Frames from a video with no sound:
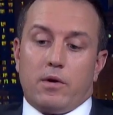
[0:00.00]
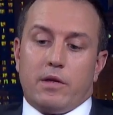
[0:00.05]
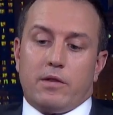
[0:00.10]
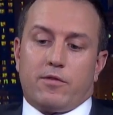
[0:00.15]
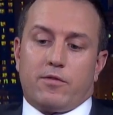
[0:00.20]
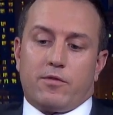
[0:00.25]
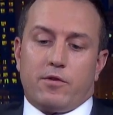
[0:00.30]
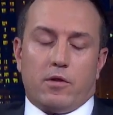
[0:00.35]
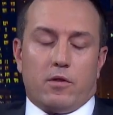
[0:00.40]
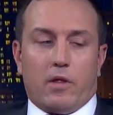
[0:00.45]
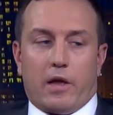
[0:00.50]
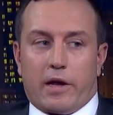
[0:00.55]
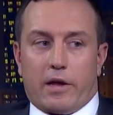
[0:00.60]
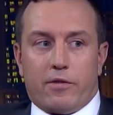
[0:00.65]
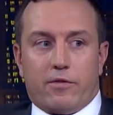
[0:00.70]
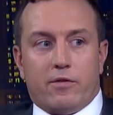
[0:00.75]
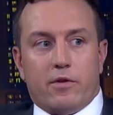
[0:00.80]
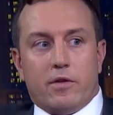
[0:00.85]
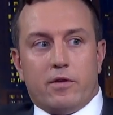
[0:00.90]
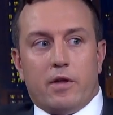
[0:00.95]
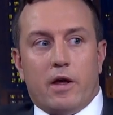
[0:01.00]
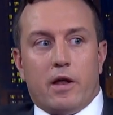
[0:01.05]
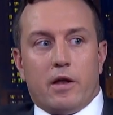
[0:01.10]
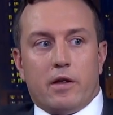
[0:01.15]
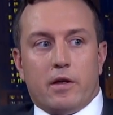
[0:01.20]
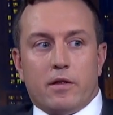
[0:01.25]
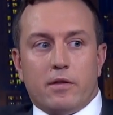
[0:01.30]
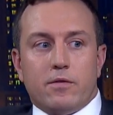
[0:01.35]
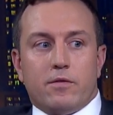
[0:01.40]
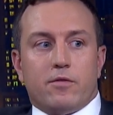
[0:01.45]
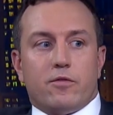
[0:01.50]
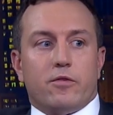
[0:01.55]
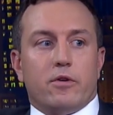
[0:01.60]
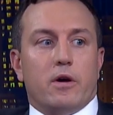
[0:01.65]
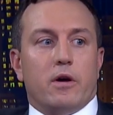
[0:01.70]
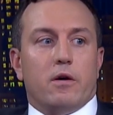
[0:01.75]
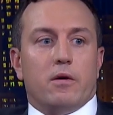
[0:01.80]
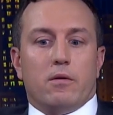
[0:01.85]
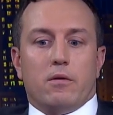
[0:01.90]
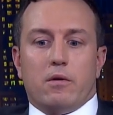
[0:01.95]
it's still legacy tenants.
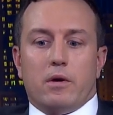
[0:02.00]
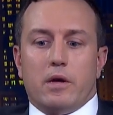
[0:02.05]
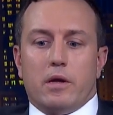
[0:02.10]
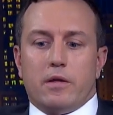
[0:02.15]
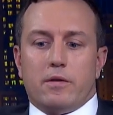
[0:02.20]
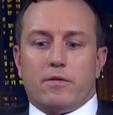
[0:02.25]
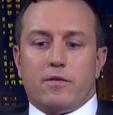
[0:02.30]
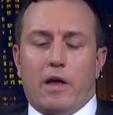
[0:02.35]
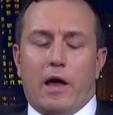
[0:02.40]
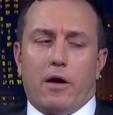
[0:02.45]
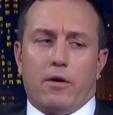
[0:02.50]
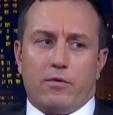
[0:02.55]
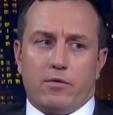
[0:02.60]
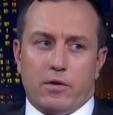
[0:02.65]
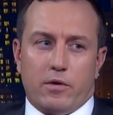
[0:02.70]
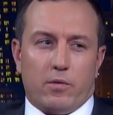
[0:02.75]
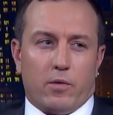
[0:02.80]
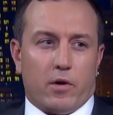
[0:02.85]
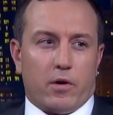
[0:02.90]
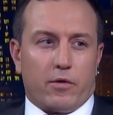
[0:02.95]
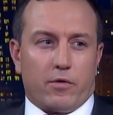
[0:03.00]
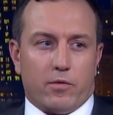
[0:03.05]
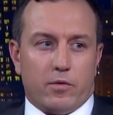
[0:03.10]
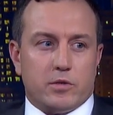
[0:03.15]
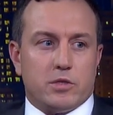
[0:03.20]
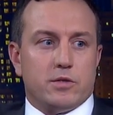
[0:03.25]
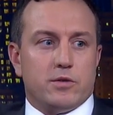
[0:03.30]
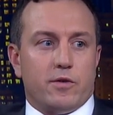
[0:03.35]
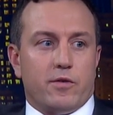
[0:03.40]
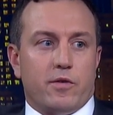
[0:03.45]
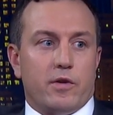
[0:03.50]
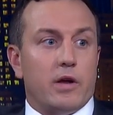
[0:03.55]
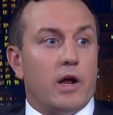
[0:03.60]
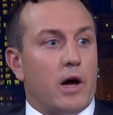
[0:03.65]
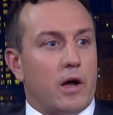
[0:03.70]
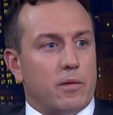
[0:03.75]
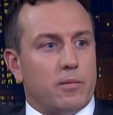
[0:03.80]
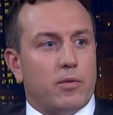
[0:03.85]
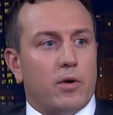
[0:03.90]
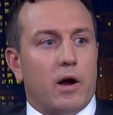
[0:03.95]
So it's Housing Works, which is a
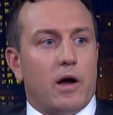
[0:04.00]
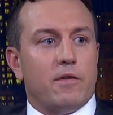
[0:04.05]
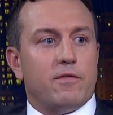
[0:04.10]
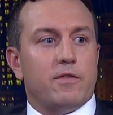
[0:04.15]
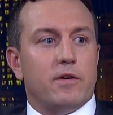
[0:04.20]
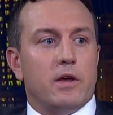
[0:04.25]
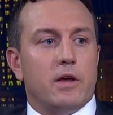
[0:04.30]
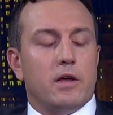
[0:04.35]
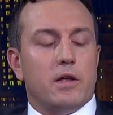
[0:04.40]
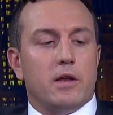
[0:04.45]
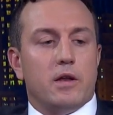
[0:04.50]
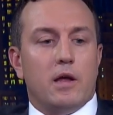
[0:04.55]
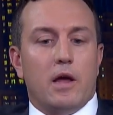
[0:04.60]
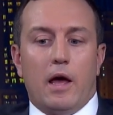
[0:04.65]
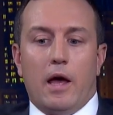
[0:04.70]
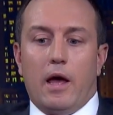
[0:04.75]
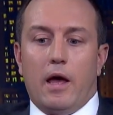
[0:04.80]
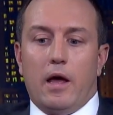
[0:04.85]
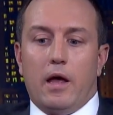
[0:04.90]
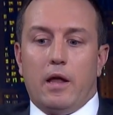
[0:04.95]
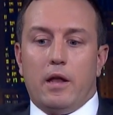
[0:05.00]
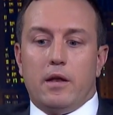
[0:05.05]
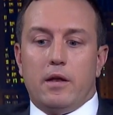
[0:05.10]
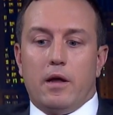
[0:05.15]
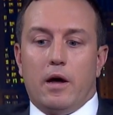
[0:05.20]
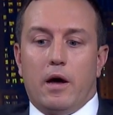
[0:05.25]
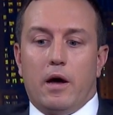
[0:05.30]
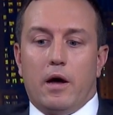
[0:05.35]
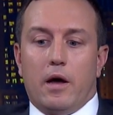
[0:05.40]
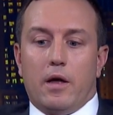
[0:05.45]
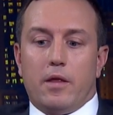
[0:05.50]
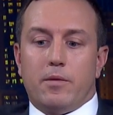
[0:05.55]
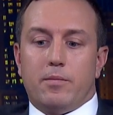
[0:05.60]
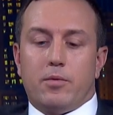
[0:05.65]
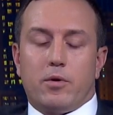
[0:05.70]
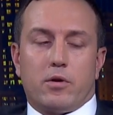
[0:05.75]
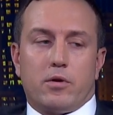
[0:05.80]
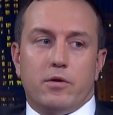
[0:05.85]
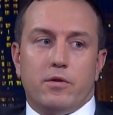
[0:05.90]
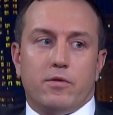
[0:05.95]
nonprofit, and the
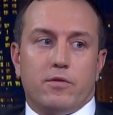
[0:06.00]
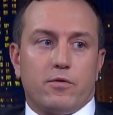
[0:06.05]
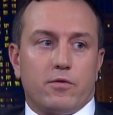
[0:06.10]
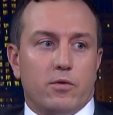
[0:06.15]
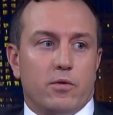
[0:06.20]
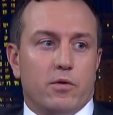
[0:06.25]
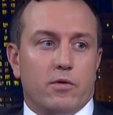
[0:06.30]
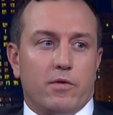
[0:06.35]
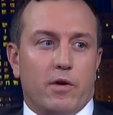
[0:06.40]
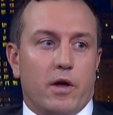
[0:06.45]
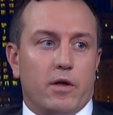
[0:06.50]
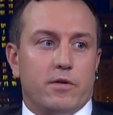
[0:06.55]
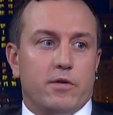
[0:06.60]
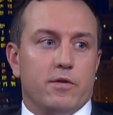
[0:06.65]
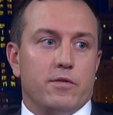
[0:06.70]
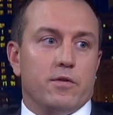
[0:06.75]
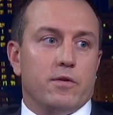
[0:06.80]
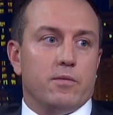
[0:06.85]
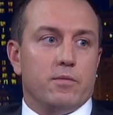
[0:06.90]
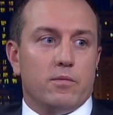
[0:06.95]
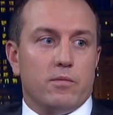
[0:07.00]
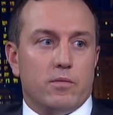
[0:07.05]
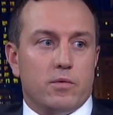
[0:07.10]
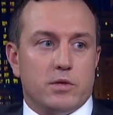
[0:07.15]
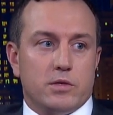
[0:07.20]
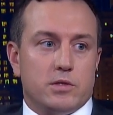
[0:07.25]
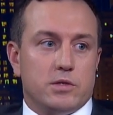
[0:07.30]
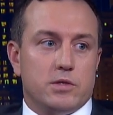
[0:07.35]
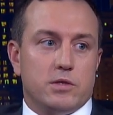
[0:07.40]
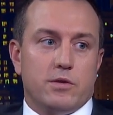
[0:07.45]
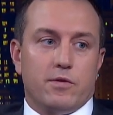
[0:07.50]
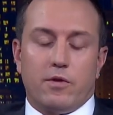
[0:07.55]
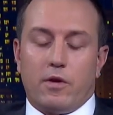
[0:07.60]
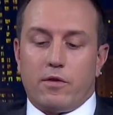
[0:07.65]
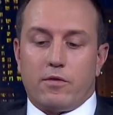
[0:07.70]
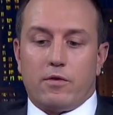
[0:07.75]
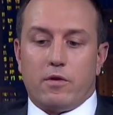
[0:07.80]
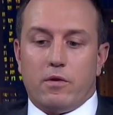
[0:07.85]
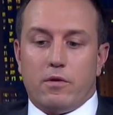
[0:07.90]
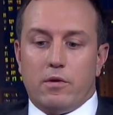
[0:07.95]
Brooklyn School of Autism, which is
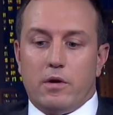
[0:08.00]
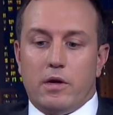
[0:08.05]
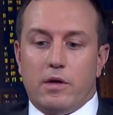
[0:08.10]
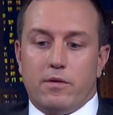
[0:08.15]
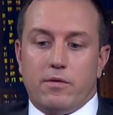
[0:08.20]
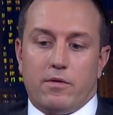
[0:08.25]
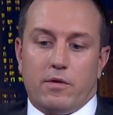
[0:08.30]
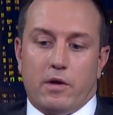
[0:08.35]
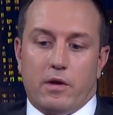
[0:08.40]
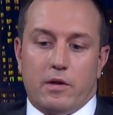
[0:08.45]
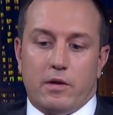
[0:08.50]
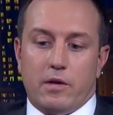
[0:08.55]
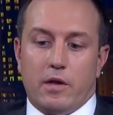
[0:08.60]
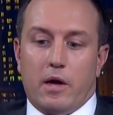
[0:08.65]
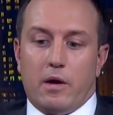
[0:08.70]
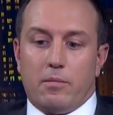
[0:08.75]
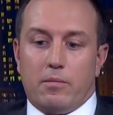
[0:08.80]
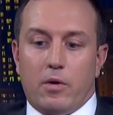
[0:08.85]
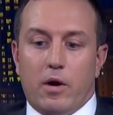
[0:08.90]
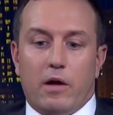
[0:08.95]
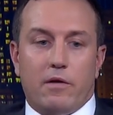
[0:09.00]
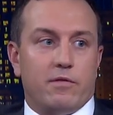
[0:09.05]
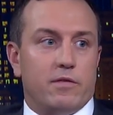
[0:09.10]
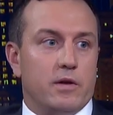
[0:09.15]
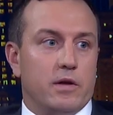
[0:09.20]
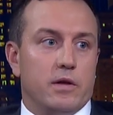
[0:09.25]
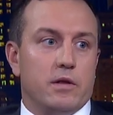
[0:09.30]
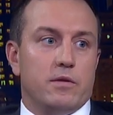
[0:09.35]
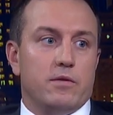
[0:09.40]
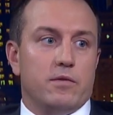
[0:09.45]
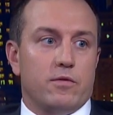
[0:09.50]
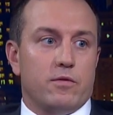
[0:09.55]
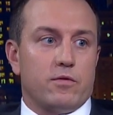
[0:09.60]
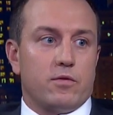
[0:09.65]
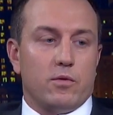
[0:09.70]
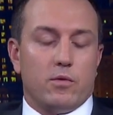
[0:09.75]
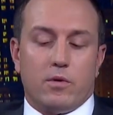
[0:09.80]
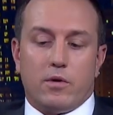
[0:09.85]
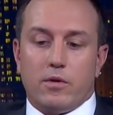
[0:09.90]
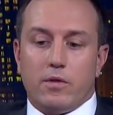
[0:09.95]
also a nonprofit
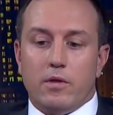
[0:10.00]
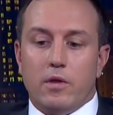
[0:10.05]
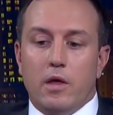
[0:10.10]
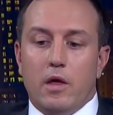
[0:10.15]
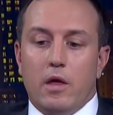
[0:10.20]
school.